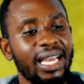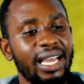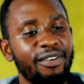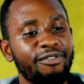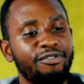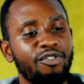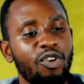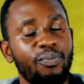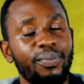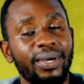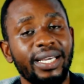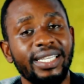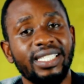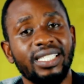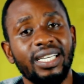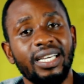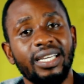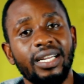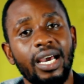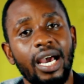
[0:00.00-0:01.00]

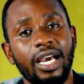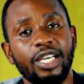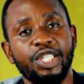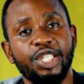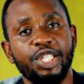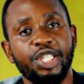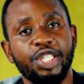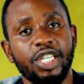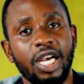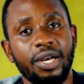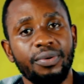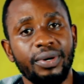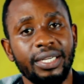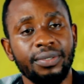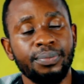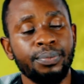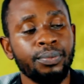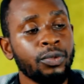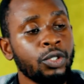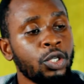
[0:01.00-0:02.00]
information sharing.
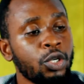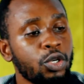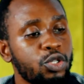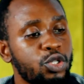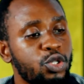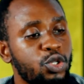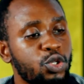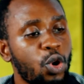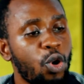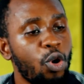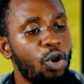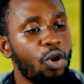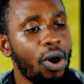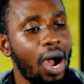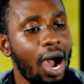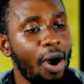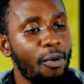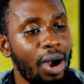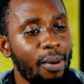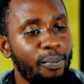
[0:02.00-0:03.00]
So
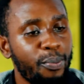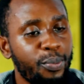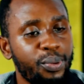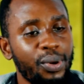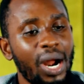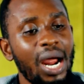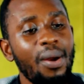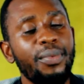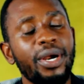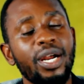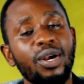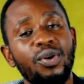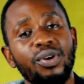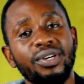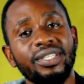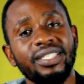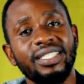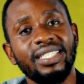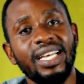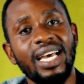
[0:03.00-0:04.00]
our primary
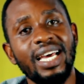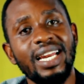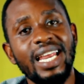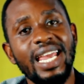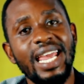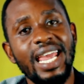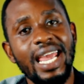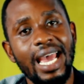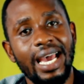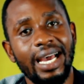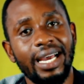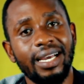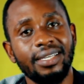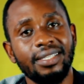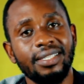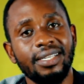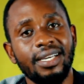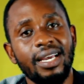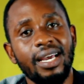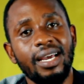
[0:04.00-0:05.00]
concern here
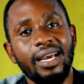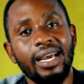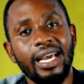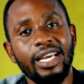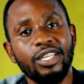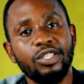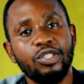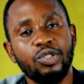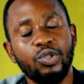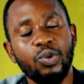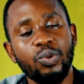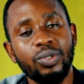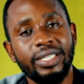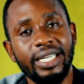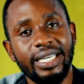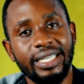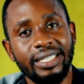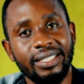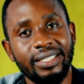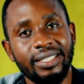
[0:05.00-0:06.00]
is two
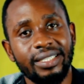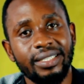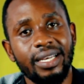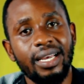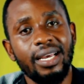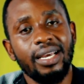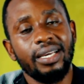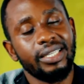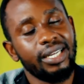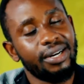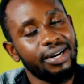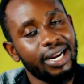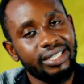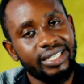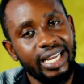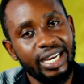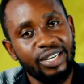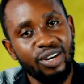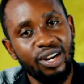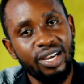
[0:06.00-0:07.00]
things. There are
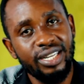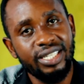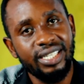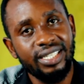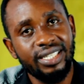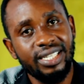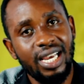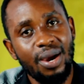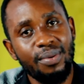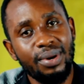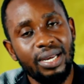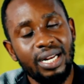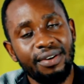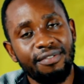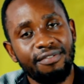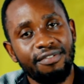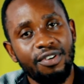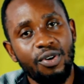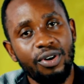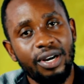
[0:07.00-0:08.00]
technologies coming in
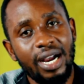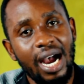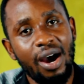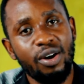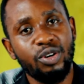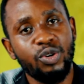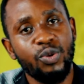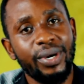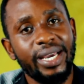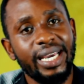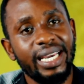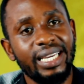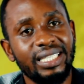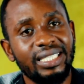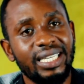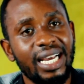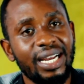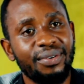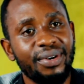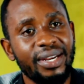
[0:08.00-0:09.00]
vogue. How do we
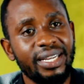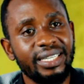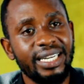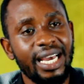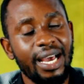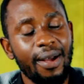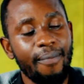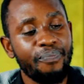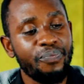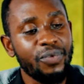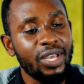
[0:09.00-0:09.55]
integrate them?